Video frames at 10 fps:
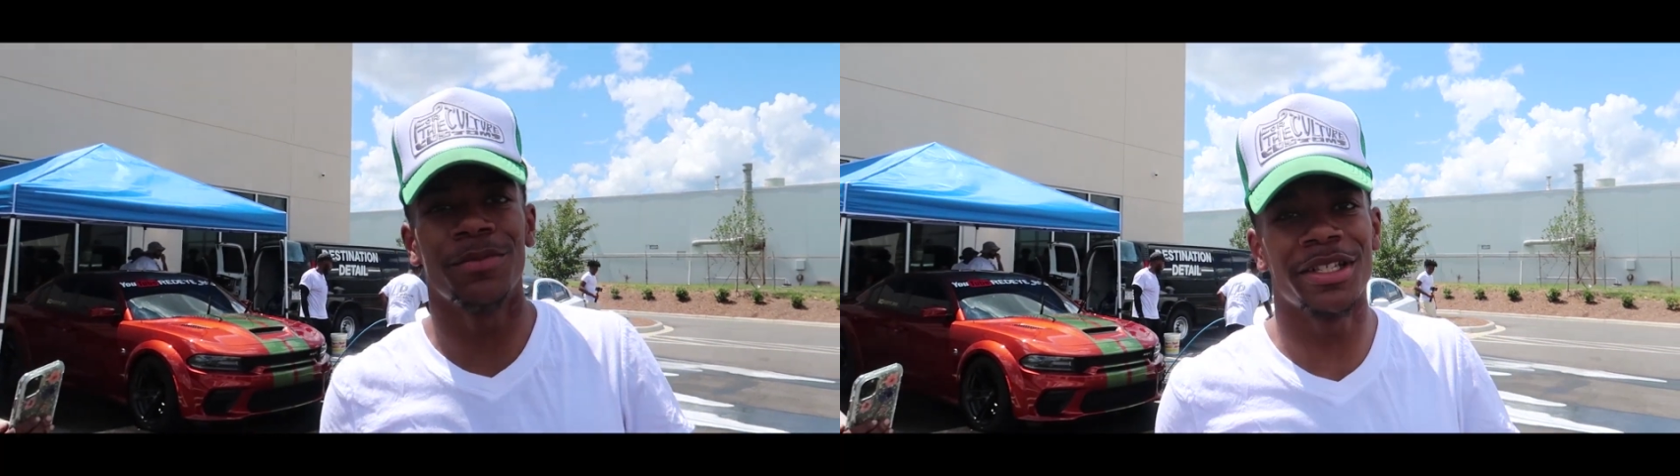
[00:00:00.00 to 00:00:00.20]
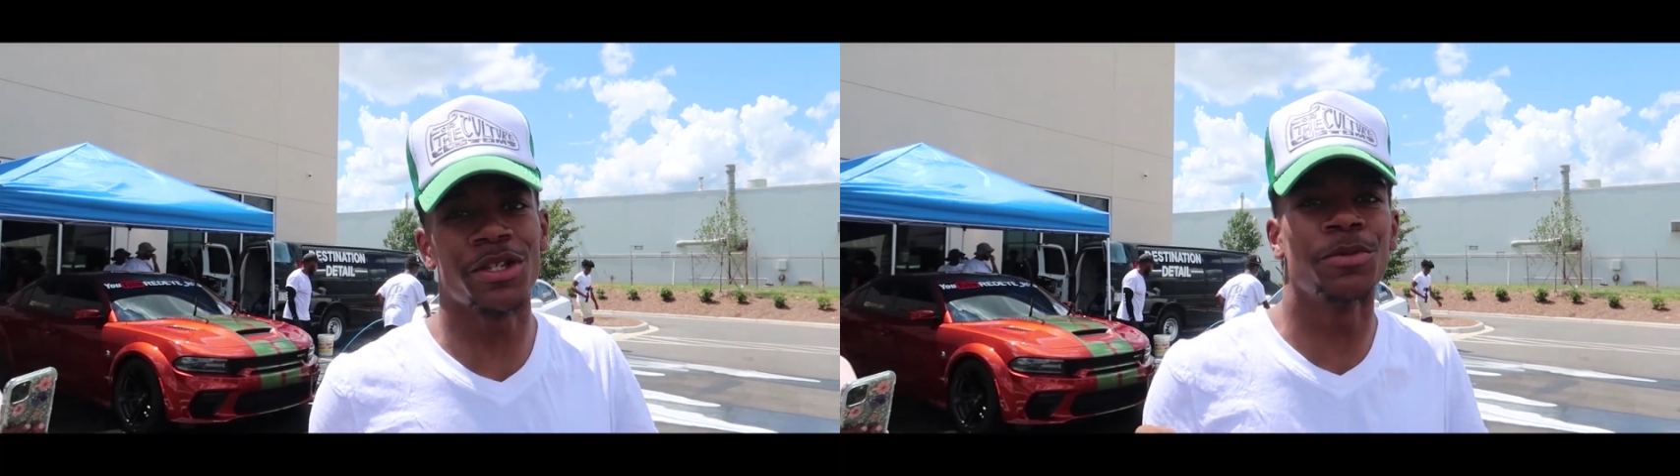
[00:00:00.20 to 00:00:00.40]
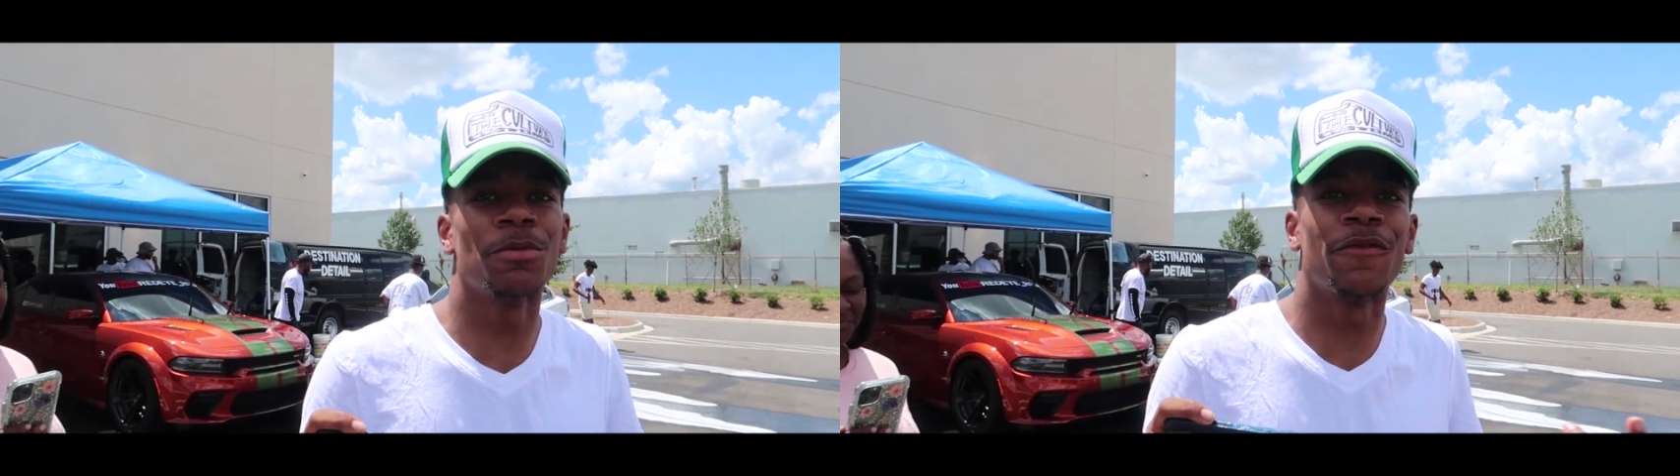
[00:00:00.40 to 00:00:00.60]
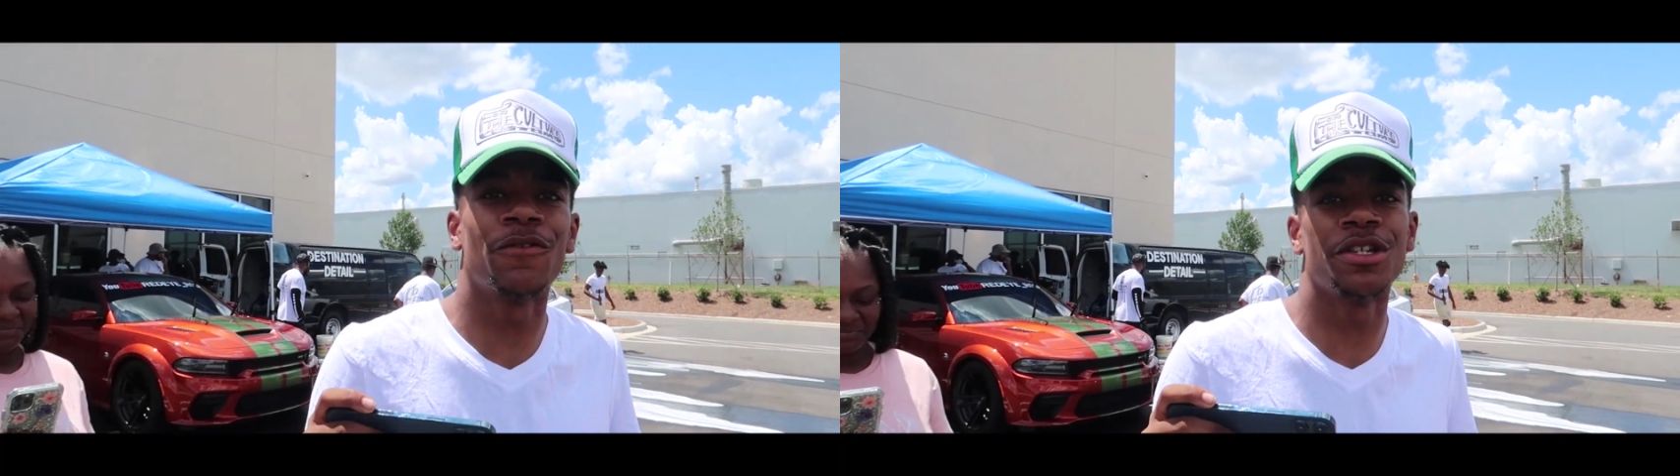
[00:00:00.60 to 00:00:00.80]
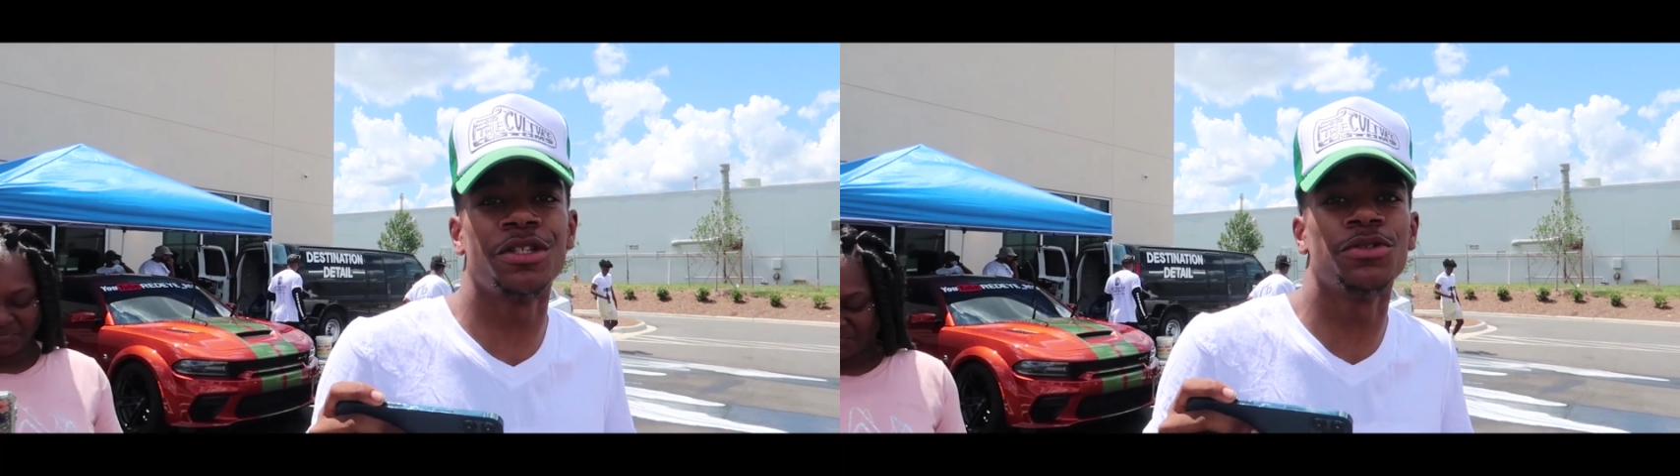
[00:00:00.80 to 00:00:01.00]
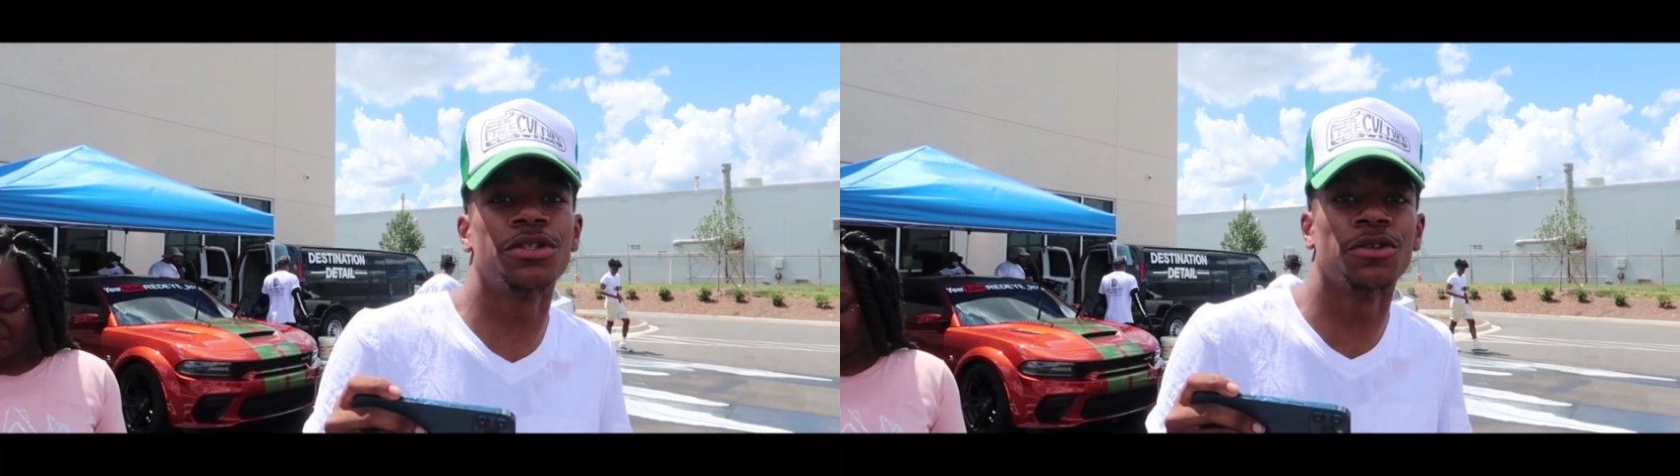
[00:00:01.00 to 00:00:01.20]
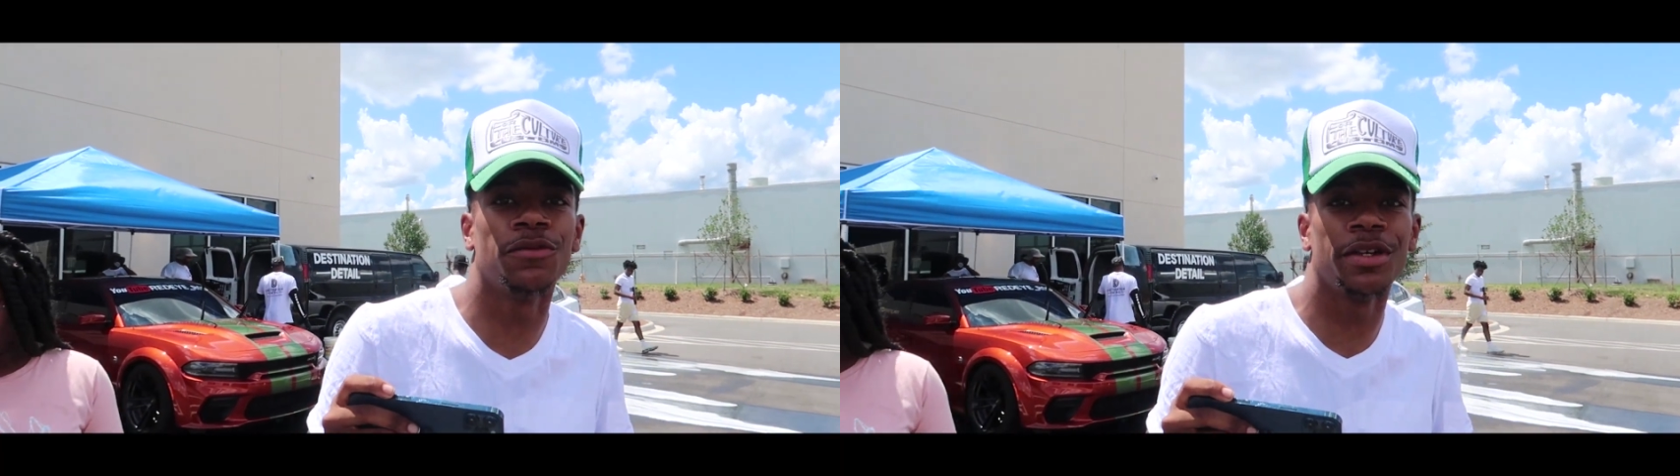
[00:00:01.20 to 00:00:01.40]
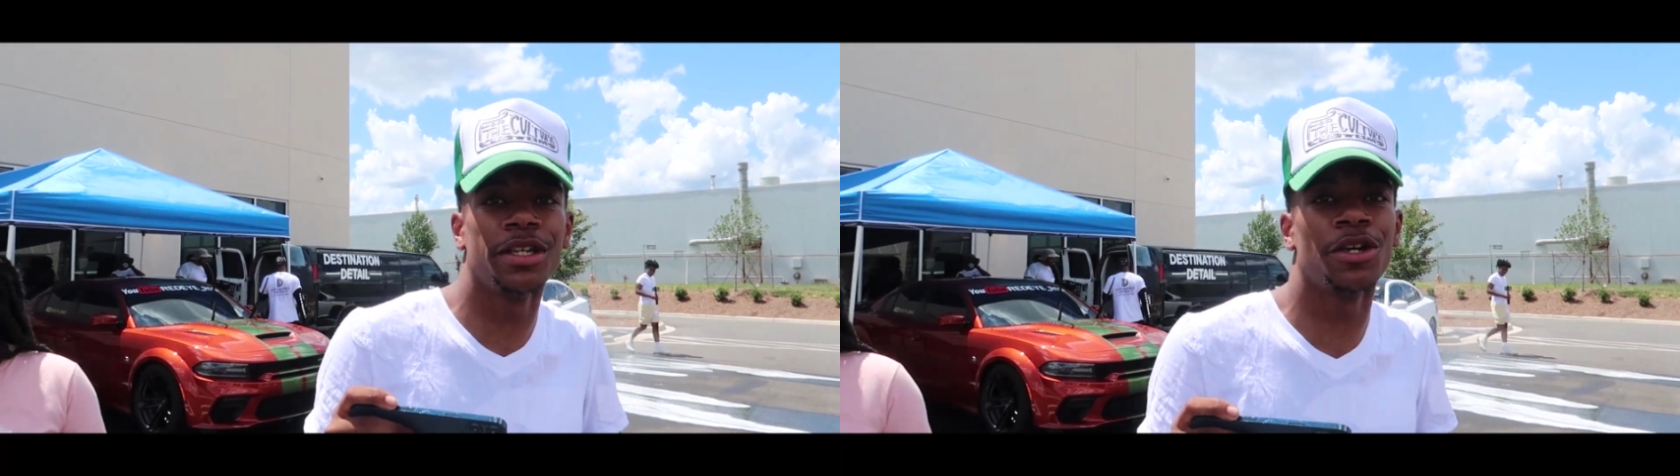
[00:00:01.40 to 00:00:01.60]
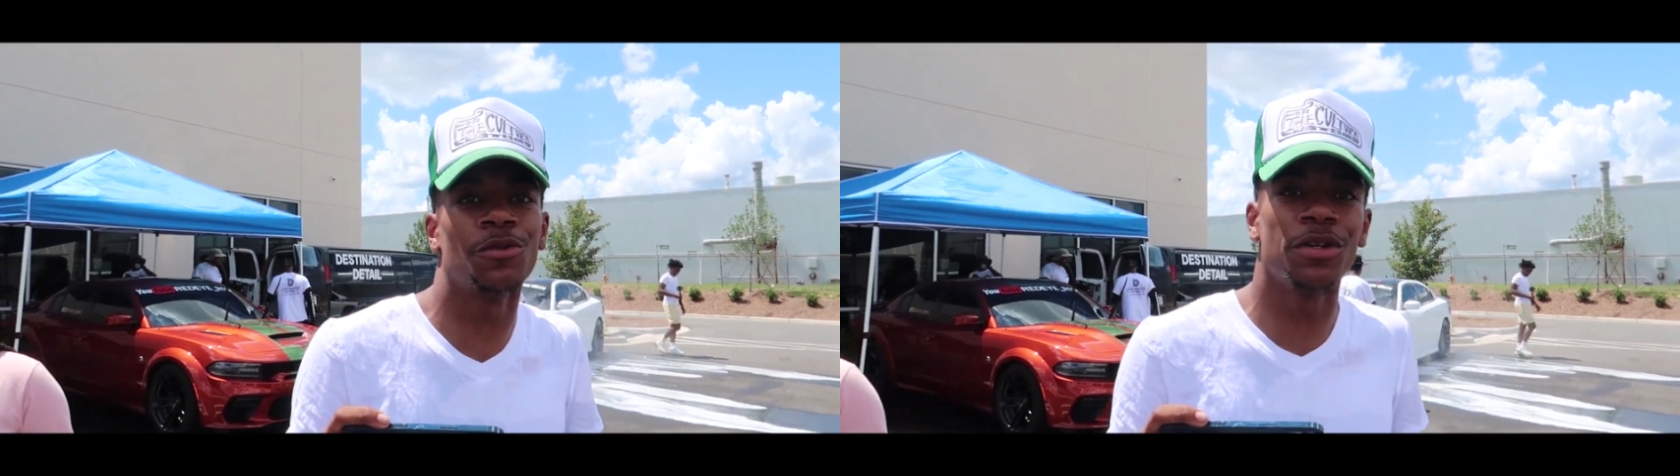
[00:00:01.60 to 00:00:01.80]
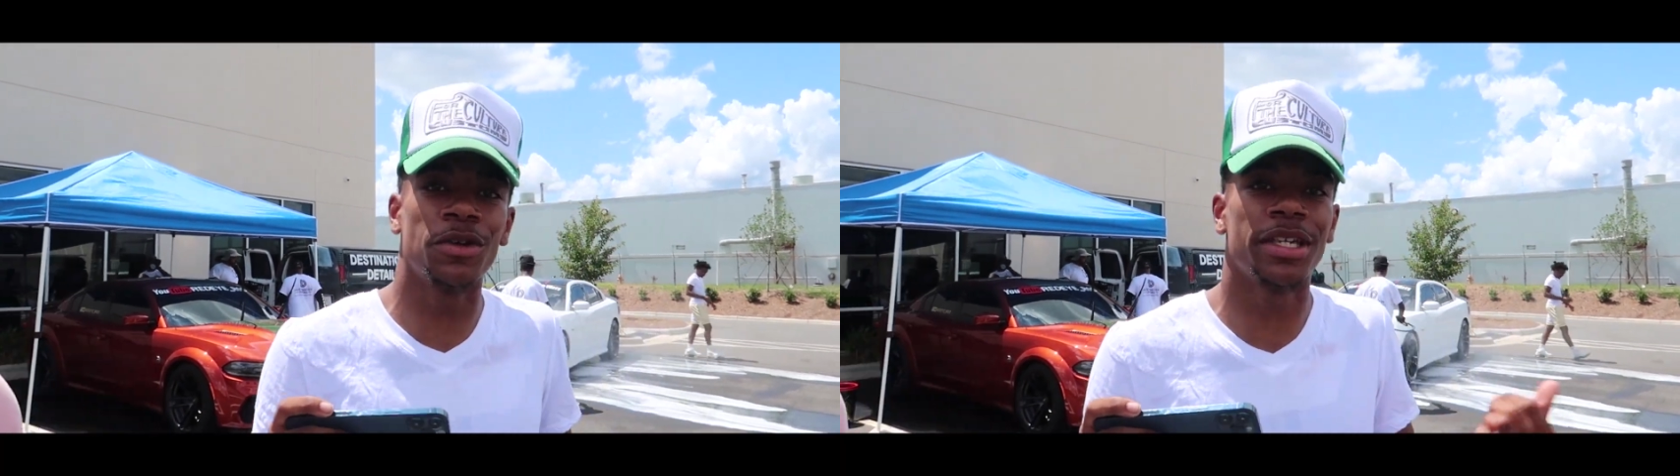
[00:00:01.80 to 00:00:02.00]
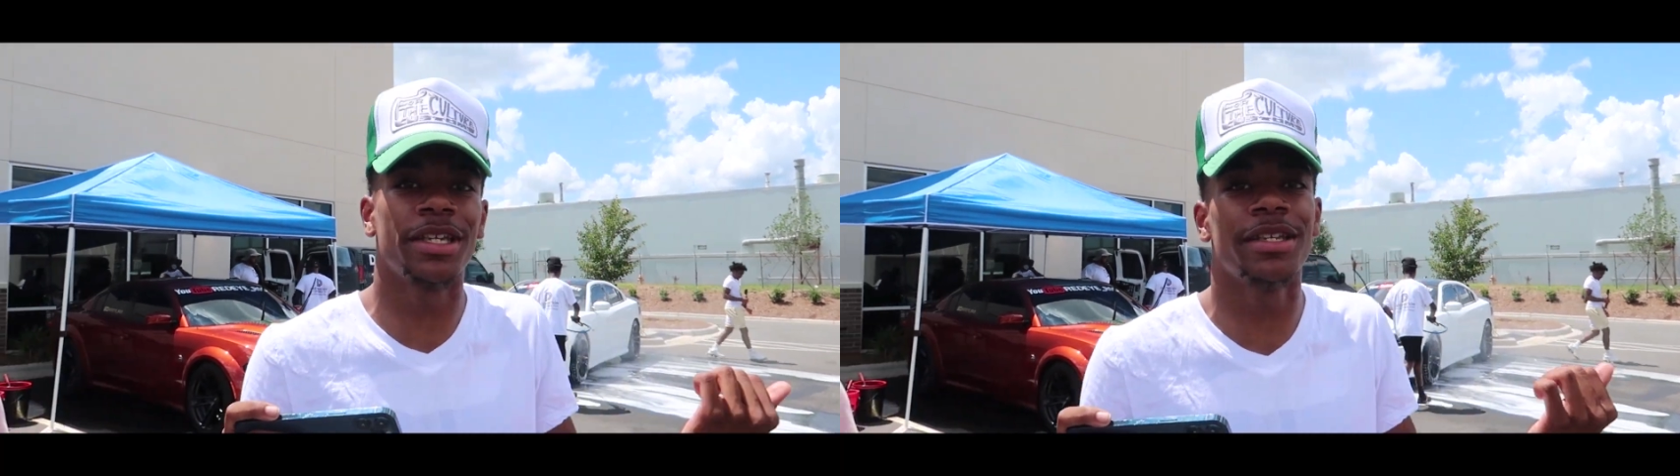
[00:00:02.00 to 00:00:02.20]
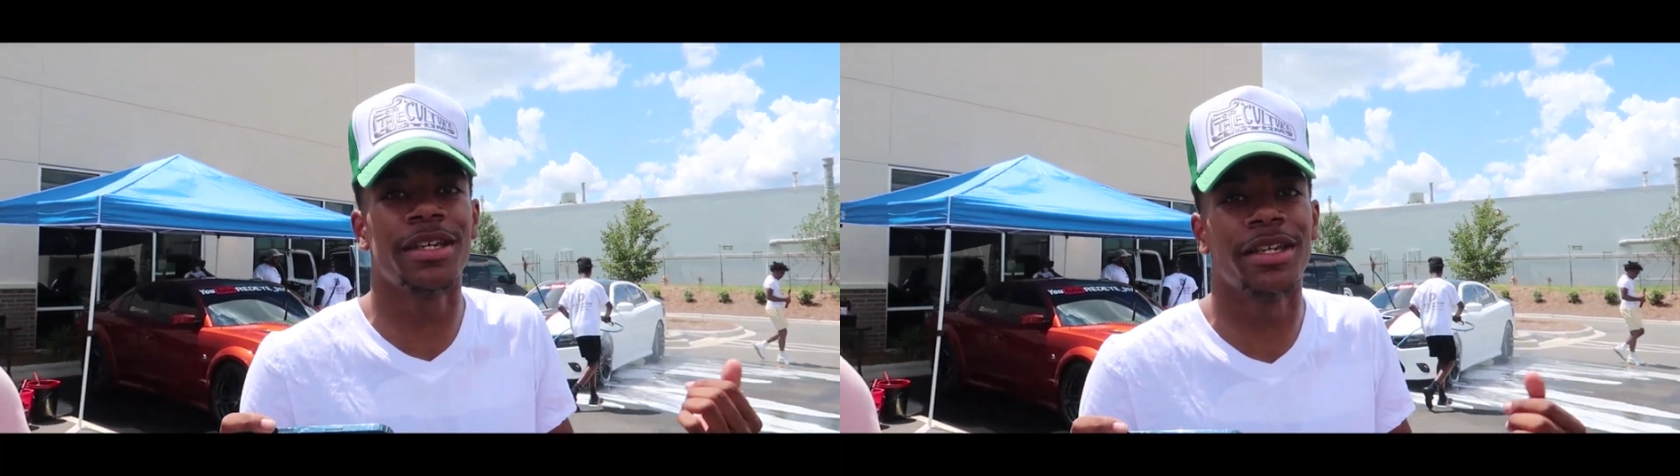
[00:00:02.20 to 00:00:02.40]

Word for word: This gonna be my first YouTube video, and we're gonna get it